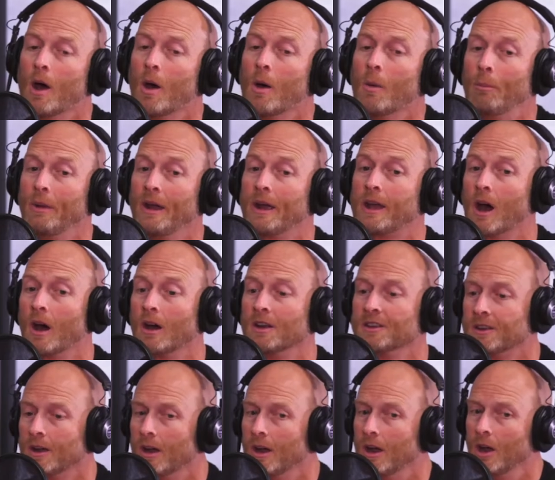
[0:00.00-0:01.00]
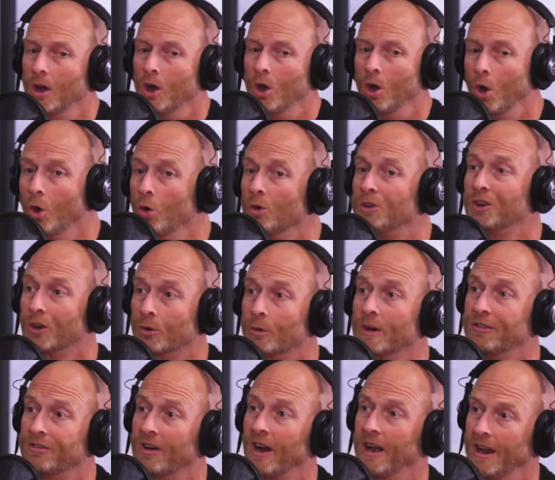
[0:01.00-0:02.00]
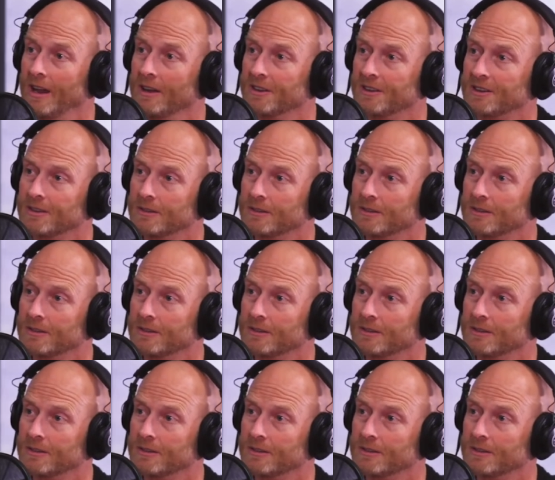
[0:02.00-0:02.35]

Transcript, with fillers: Because who should refinance?